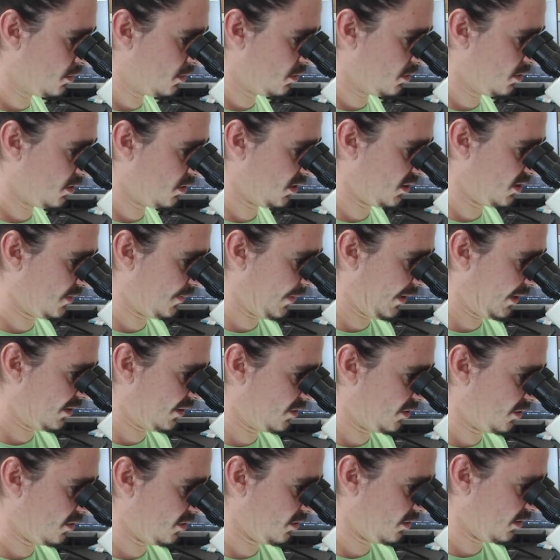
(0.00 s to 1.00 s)
the
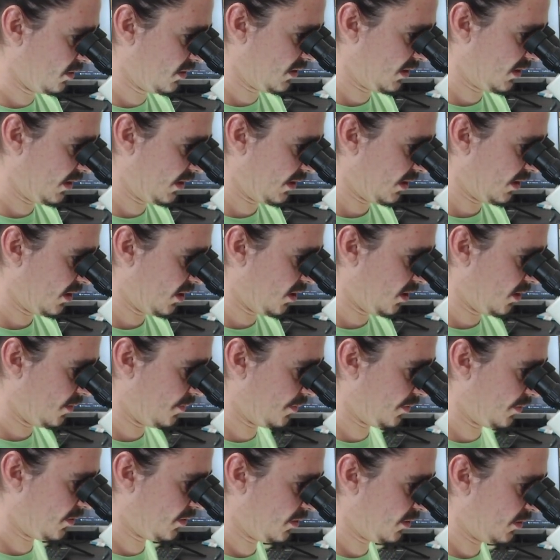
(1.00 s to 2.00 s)
spacer sitting up.
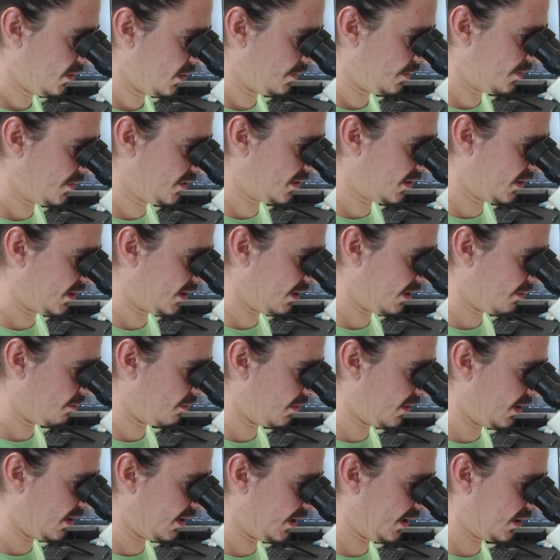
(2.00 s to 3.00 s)
I'm just going to get
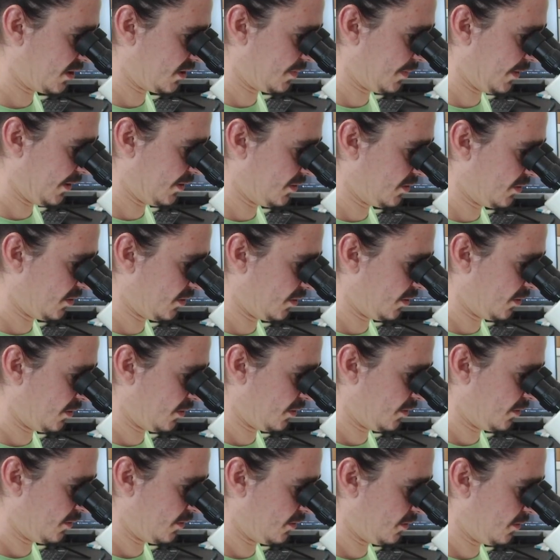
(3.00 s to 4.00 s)
rid of that spacer
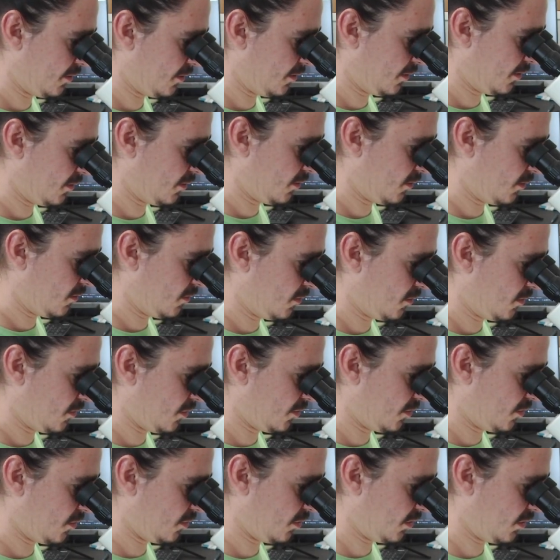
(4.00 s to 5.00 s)

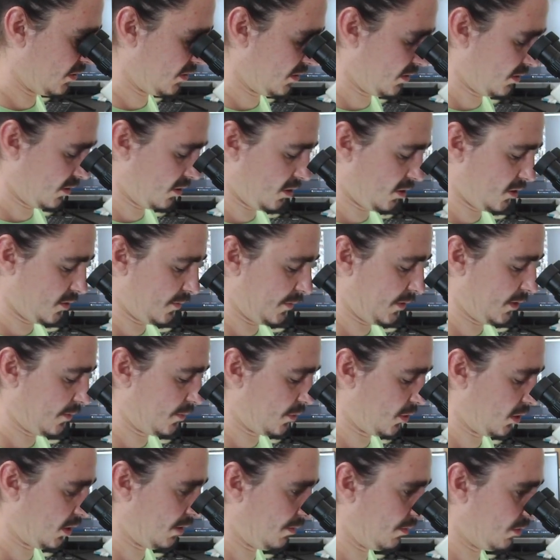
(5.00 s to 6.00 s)
just so it doesn't cause me a
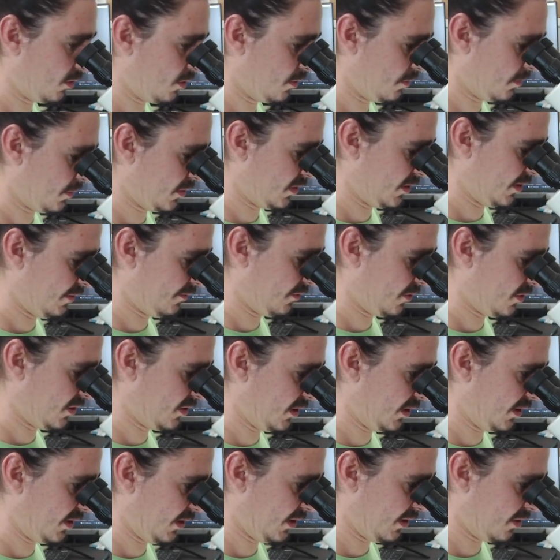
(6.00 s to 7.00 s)
problem. Let's see if there's
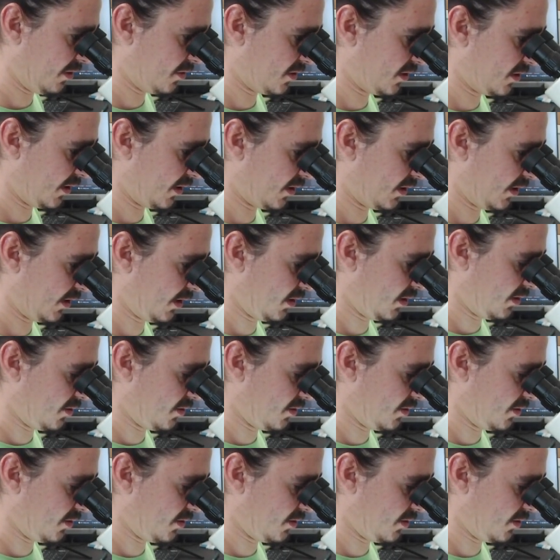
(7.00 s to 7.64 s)
anything else like that as